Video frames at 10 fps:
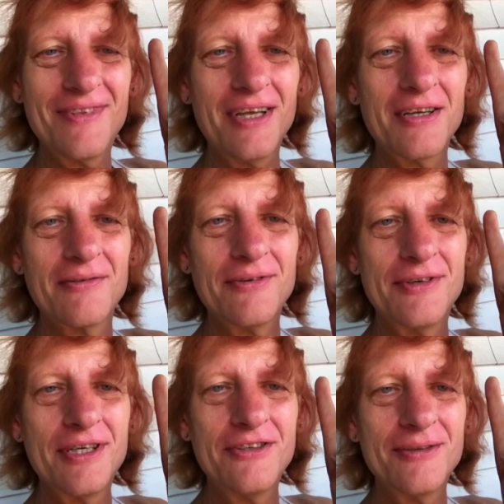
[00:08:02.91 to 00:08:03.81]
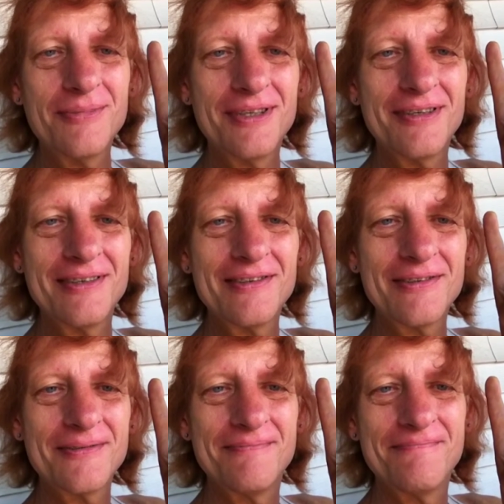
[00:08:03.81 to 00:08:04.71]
Thank you for teaching me this.